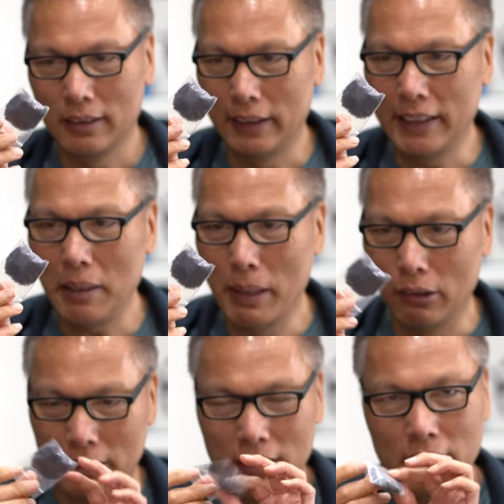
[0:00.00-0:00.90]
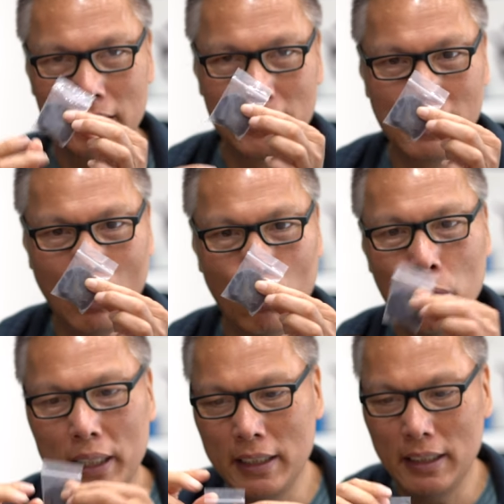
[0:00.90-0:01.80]
a dead mouse,
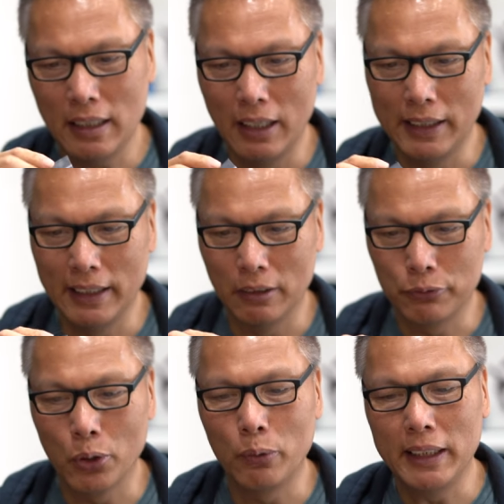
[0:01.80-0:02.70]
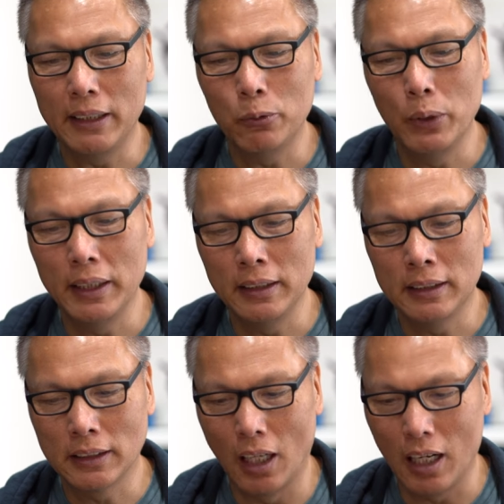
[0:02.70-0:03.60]
a furry wind
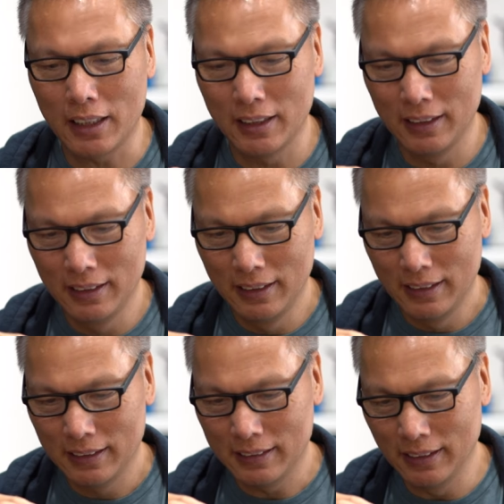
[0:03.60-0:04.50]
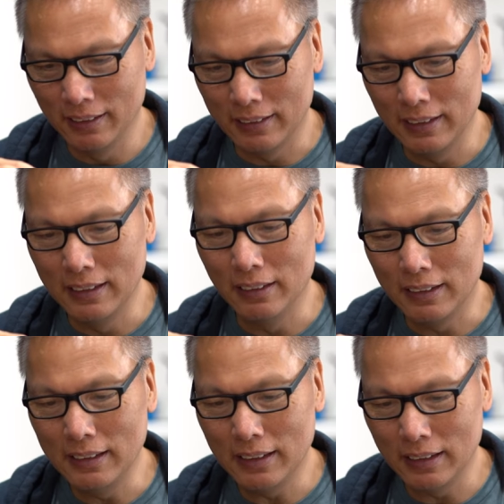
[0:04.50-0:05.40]
sock. So you know,
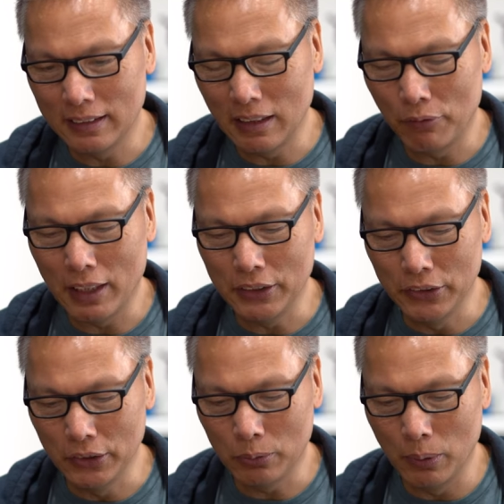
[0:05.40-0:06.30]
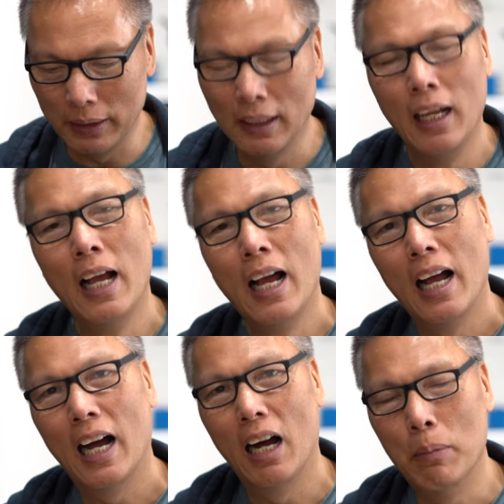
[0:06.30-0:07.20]
these are the stuff I use when
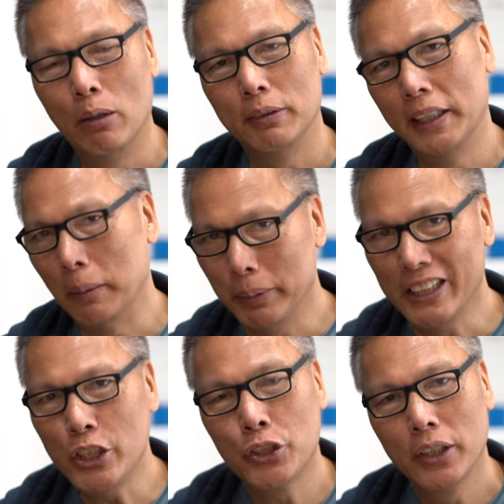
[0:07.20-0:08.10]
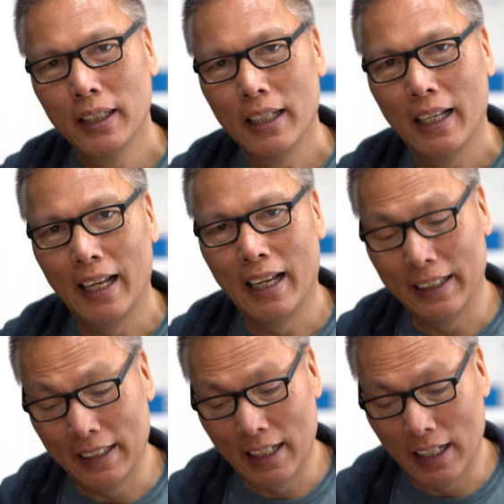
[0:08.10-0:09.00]
I'm out near the beach
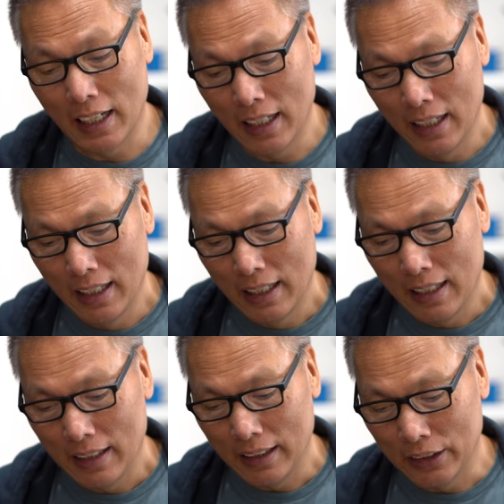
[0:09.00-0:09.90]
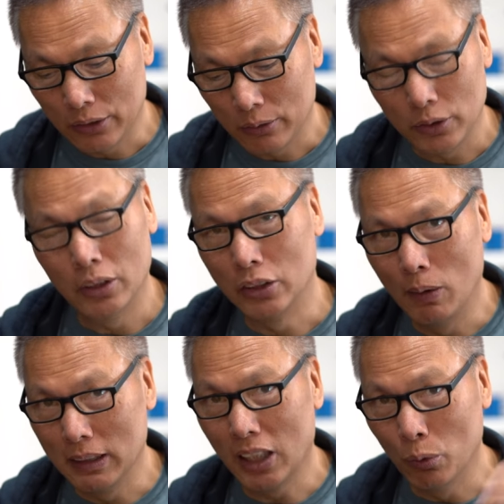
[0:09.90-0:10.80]
and. There's
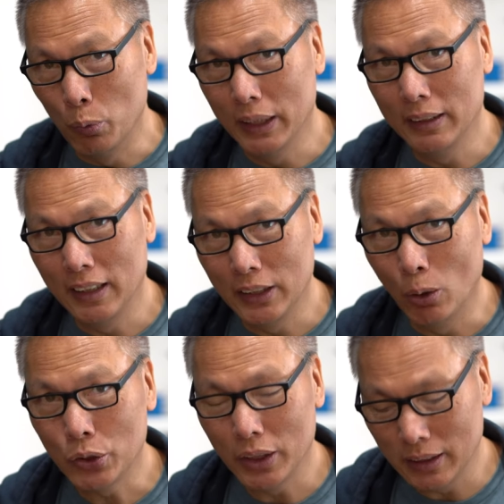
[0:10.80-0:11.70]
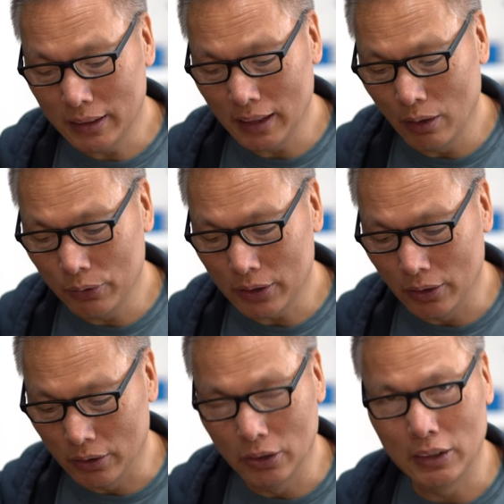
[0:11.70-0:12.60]
always a lot of wind near the ocean and stuff,
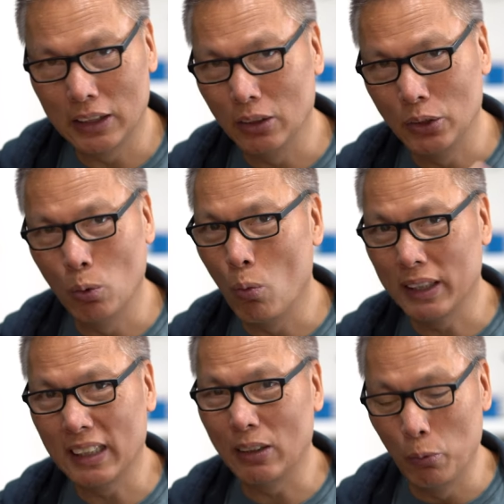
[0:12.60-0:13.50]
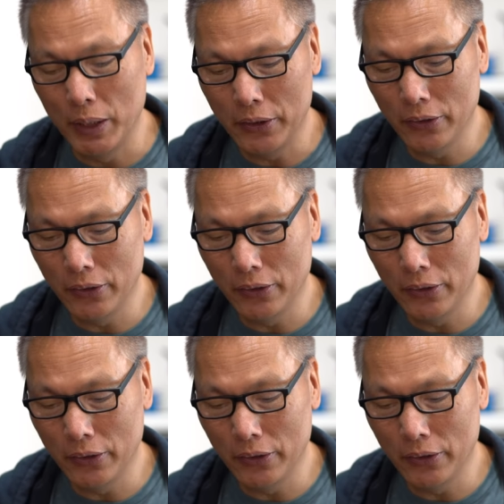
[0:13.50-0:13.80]
so you know you don't want to get that wind